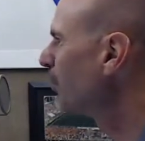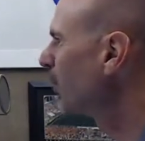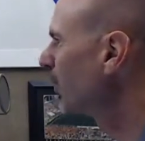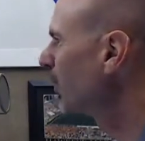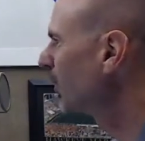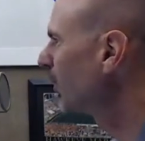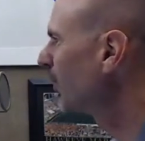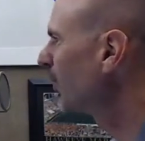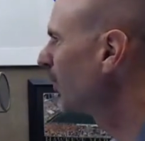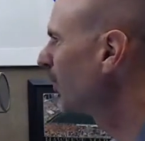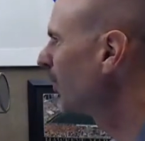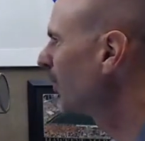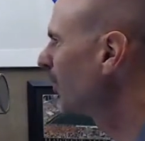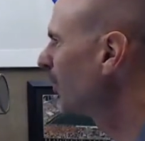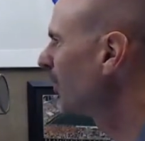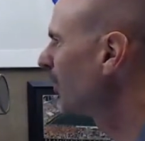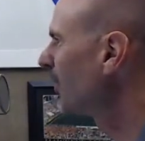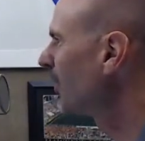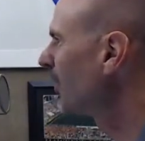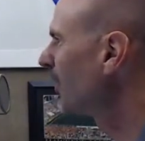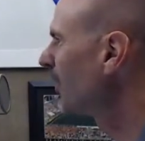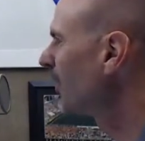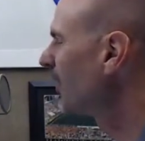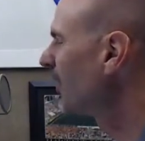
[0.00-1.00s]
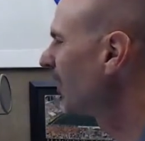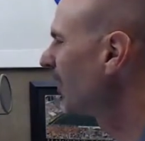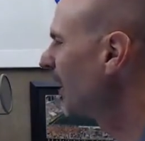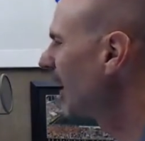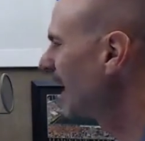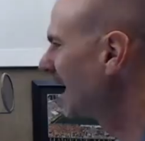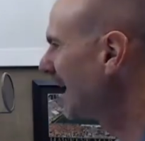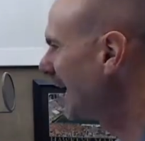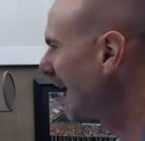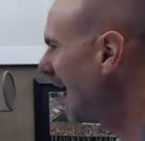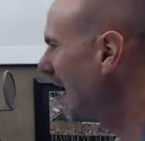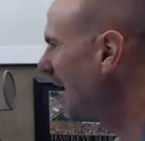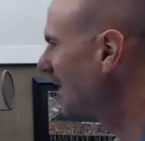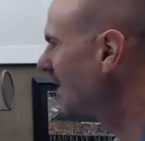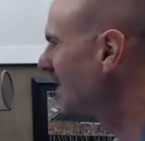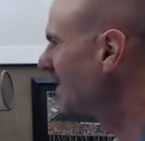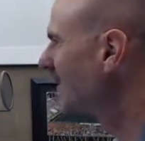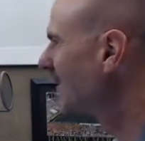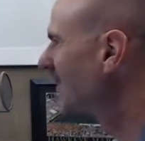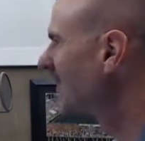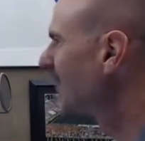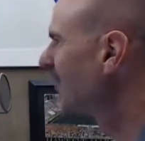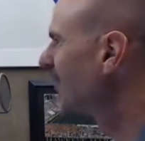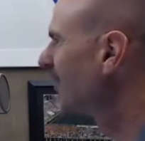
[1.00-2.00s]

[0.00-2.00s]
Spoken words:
pull again.